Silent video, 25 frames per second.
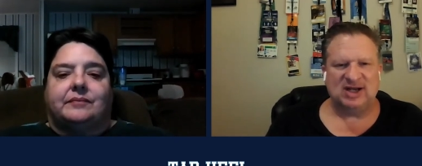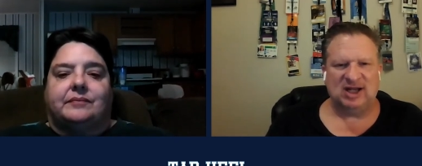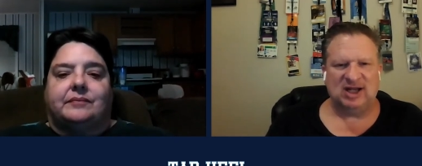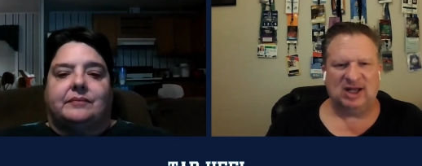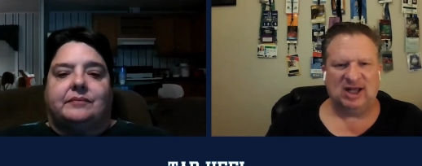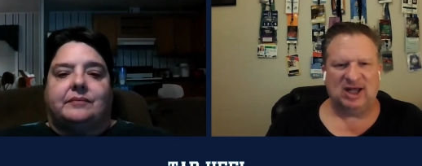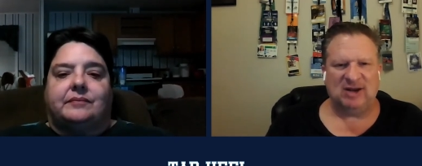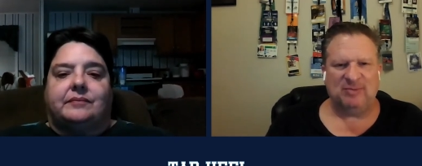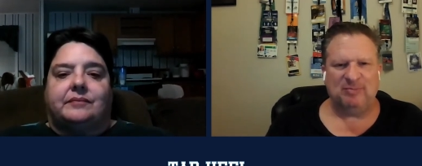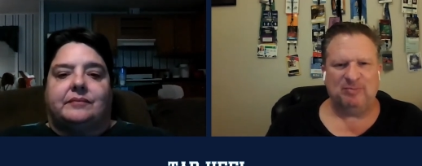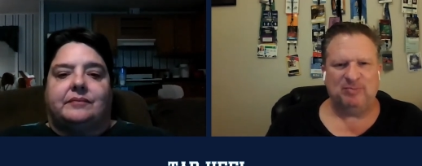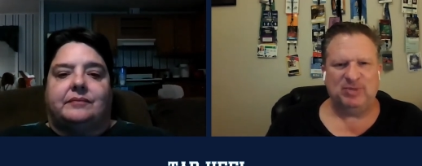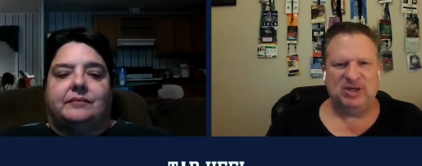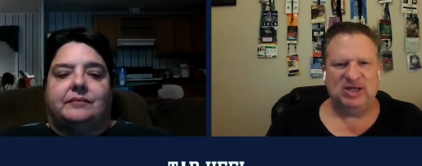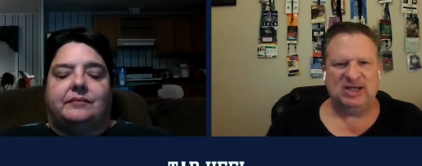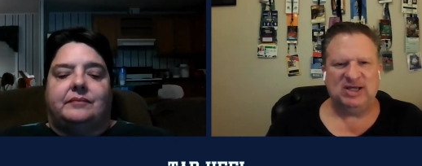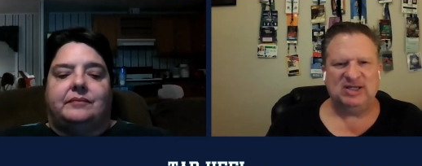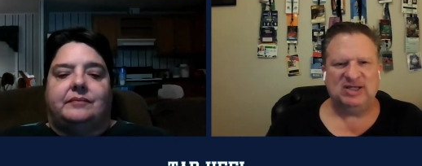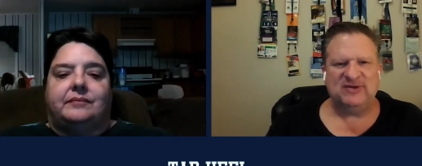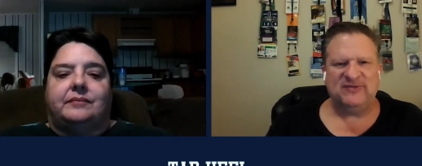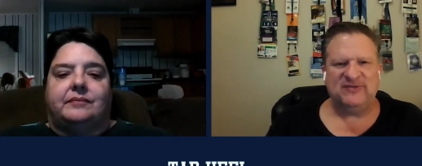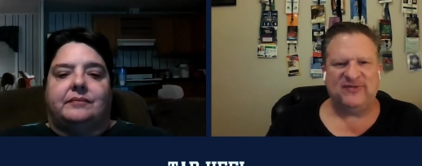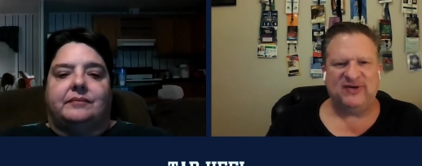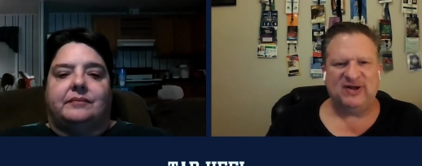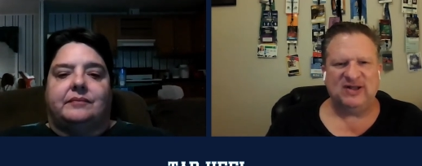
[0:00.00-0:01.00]
Speaker 1: Again, a lot of
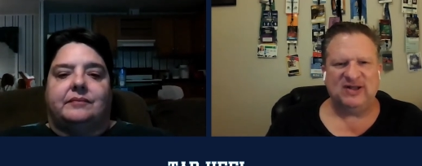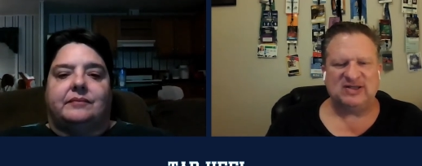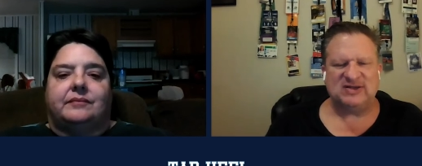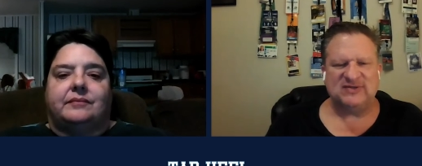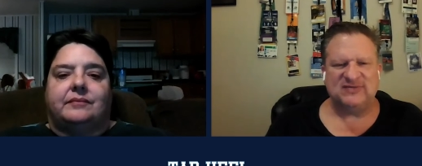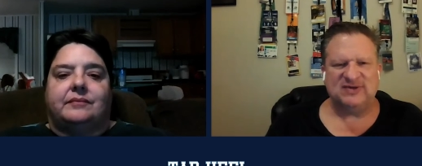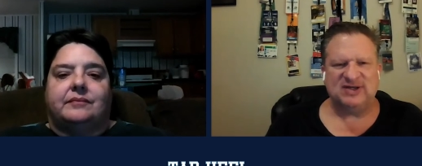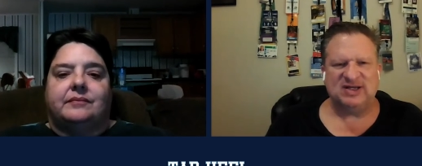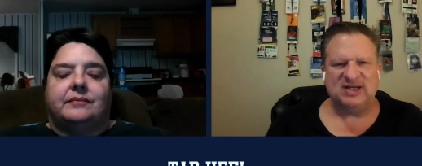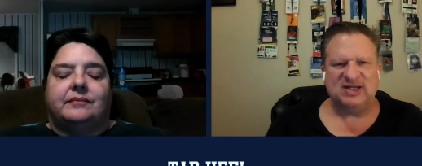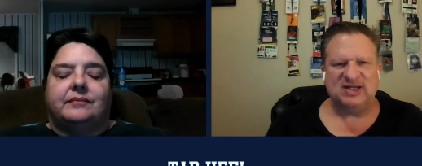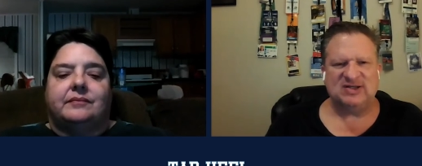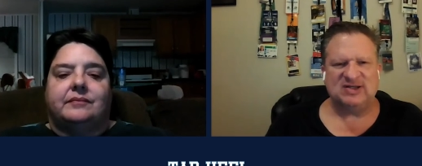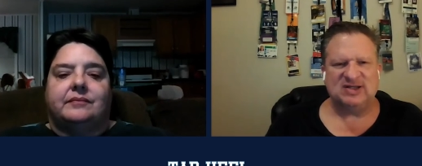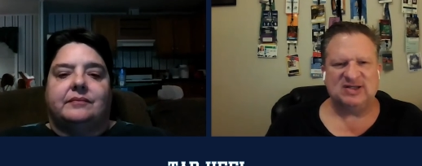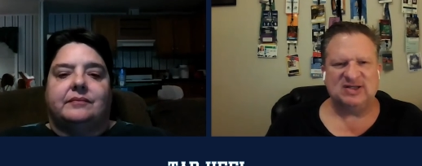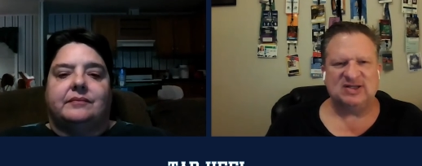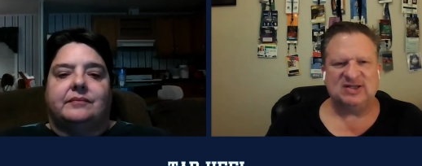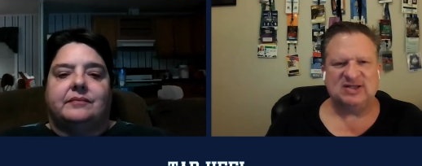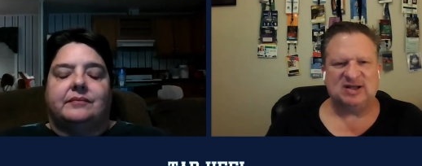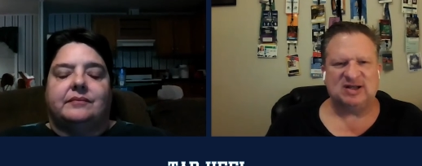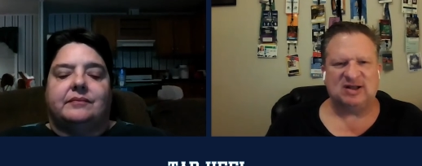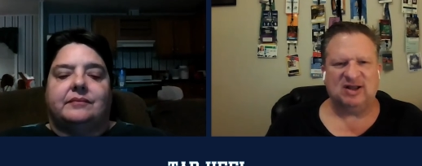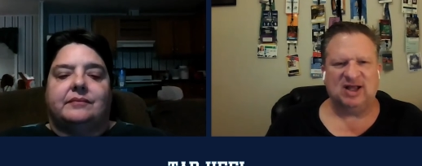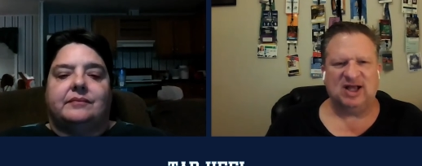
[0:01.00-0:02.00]
big defensive kids
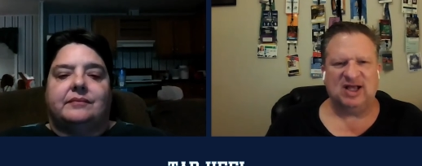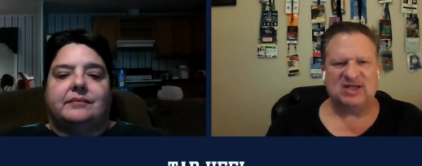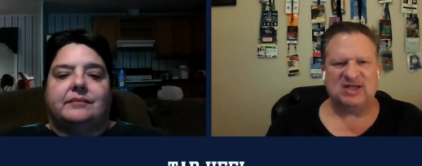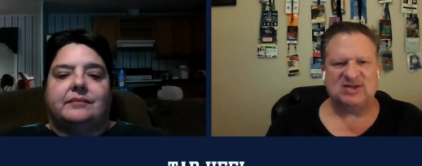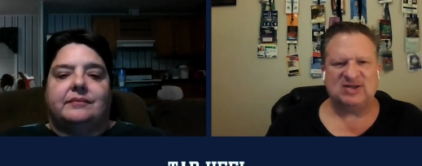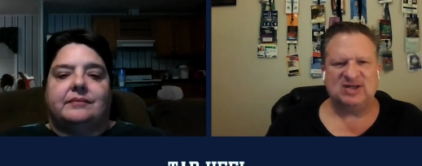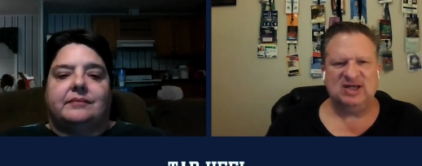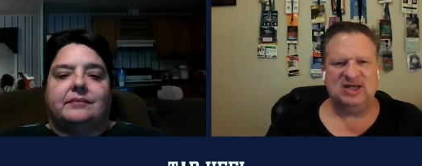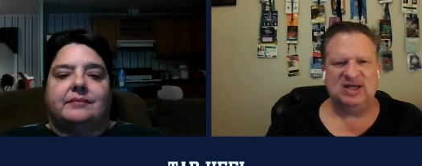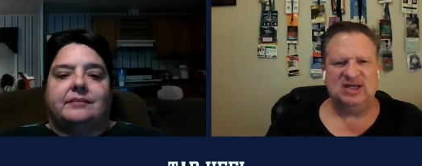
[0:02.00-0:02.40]
in this class.